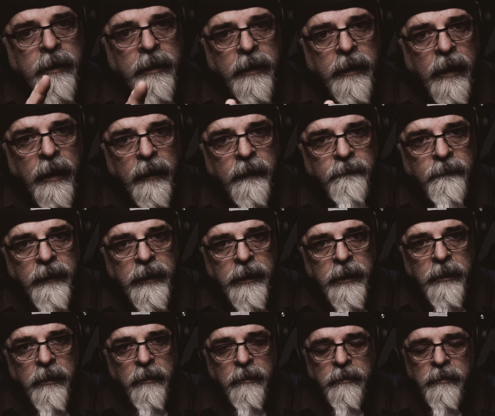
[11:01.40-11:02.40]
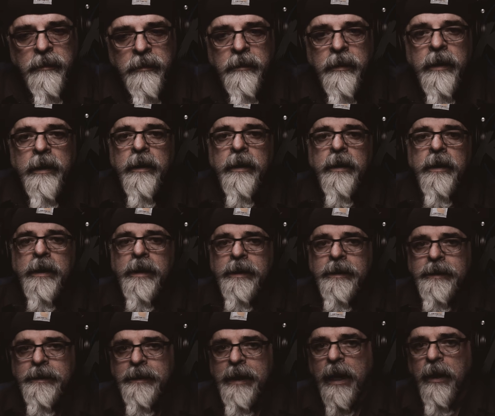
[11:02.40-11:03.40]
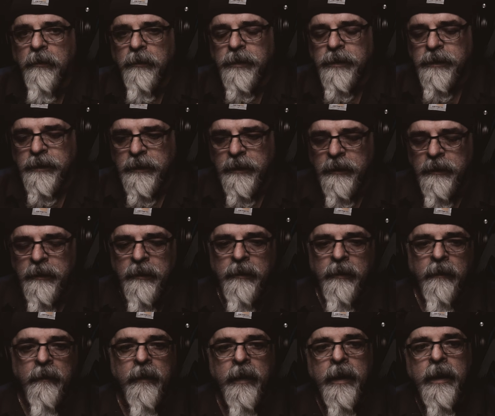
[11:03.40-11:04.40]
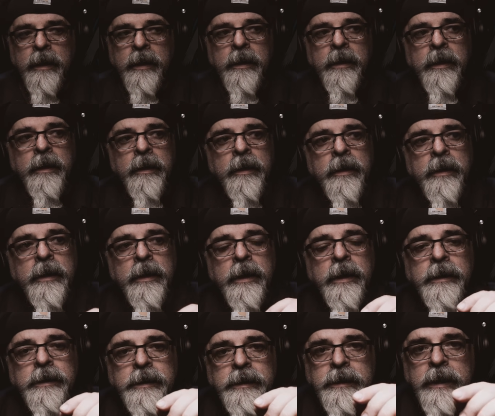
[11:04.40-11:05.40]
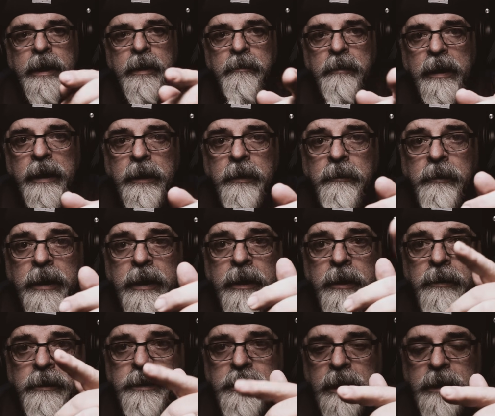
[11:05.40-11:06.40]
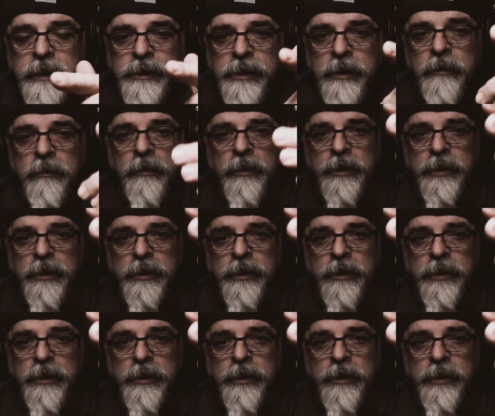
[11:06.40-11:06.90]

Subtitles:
not video, sounds. Set up like a radio station where